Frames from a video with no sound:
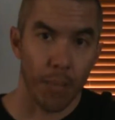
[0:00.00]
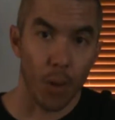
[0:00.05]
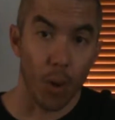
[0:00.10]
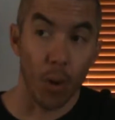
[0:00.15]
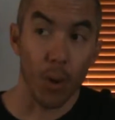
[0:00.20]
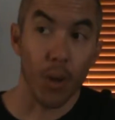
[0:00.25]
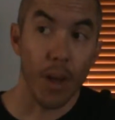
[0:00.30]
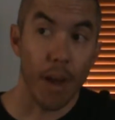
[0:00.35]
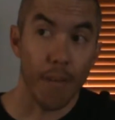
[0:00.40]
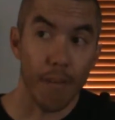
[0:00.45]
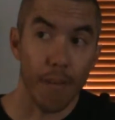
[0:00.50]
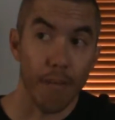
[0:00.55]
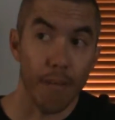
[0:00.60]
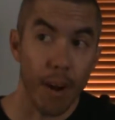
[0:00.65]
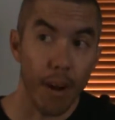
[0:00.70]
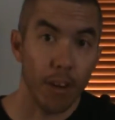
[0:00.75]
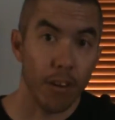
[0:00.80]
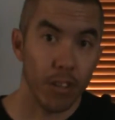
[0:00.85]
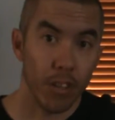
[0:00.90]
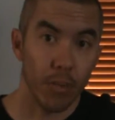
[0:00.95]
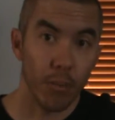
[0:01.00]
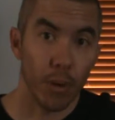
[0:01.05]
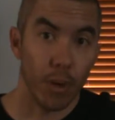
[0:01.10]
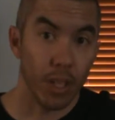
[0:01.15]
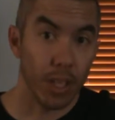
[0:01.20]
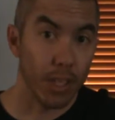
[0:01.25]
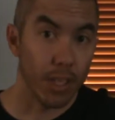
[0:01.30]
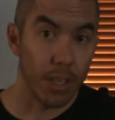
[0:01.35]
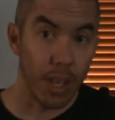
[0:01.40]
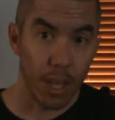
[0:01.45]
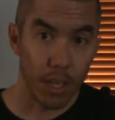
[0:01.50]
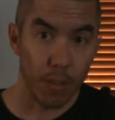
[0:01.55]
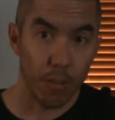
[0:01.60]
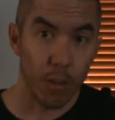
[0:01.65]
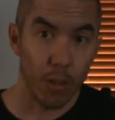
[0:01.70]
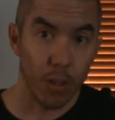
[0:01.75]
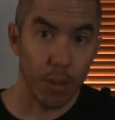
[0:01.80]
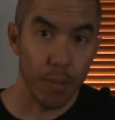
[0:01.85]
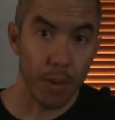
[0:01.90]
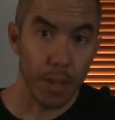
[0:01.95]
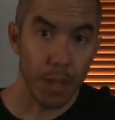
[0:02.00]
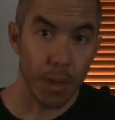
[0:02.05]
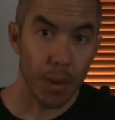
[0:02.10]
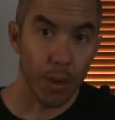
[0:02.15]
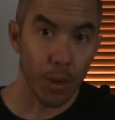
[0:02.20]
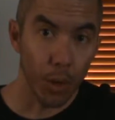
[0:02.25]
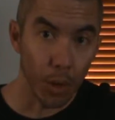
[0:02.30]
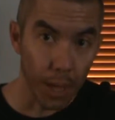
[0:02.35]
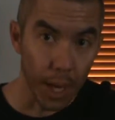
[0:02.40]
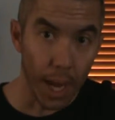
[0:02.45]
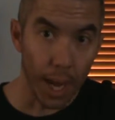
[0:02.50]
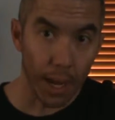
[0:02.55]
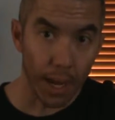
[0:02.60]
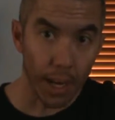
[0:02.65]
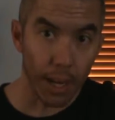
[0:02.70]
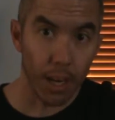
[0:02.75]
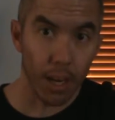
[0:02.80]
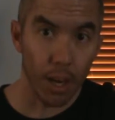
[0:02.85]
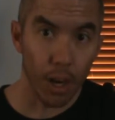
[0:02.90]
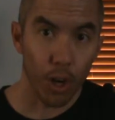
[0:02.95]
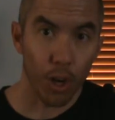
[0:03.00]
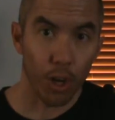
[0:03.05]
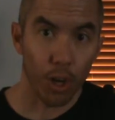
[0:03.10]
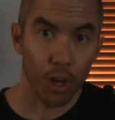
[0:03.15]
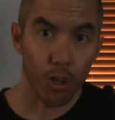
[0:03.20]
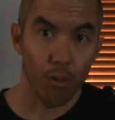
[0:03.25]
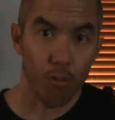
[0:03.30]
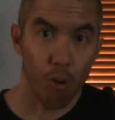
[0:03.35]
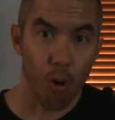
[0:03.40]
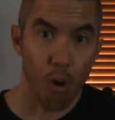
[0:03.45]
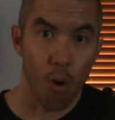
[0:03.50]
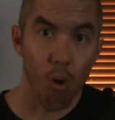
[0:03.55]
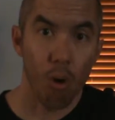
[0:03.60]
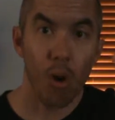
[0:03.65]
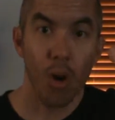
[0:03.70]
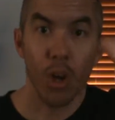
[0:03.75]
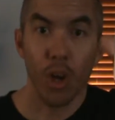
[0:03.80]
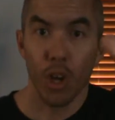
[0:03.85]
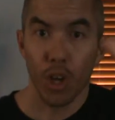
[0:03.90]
or you have a fire somewhere that's not supposed to be there and you can't get it under control,